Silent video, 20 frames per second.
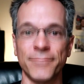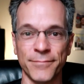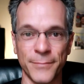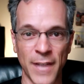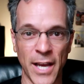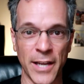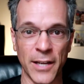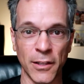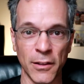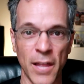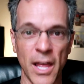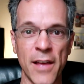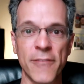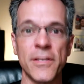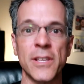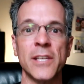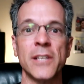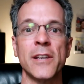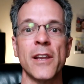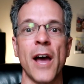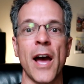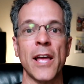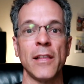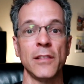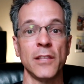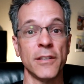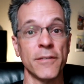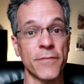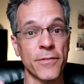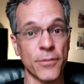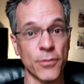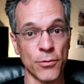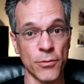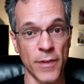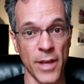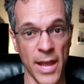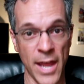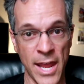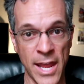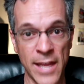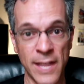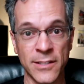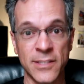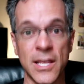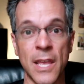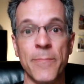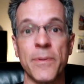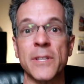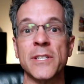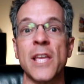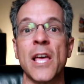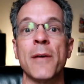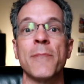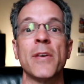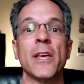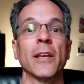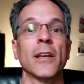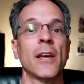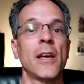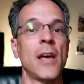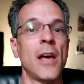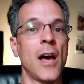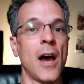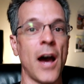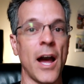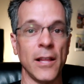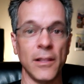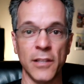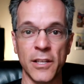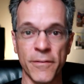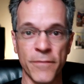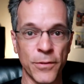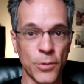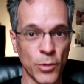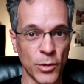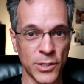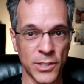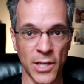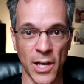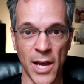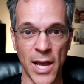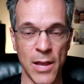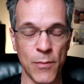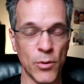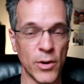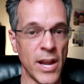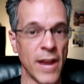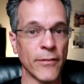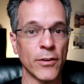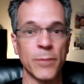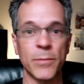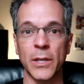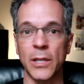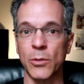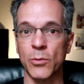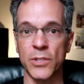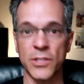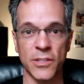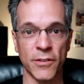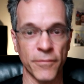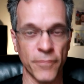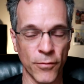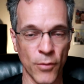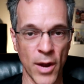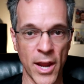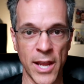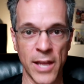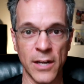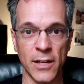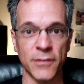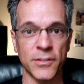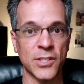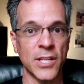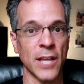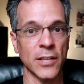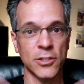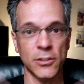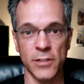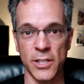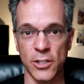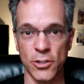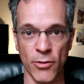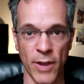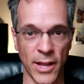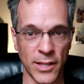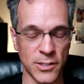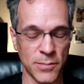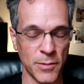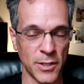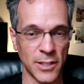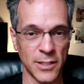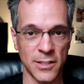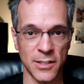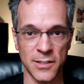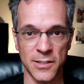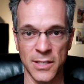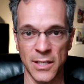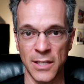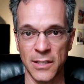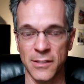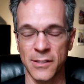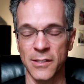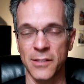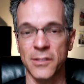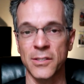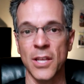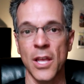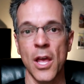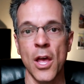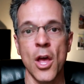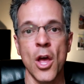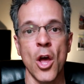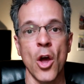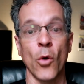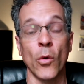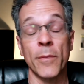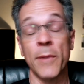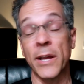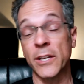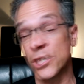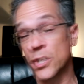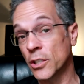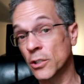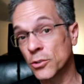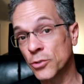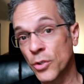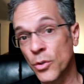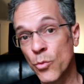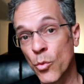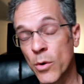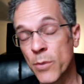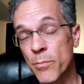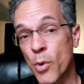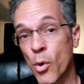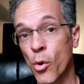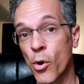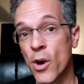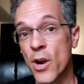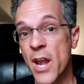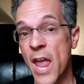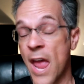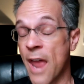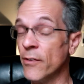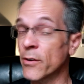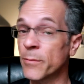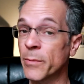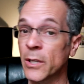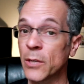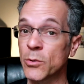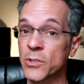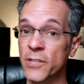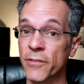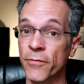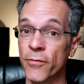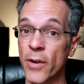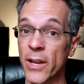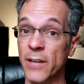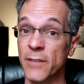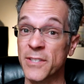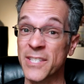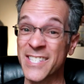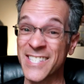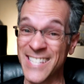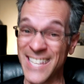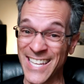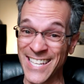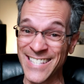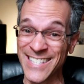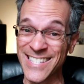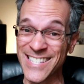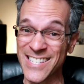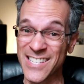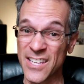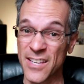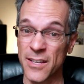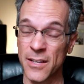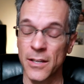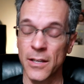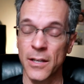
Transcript: 9/11, I lived through the AIDS epidemic, I lived through a time when everybody was afraid of sexually transmitted diseases. When my children were born, everybody was afraid of SIDS.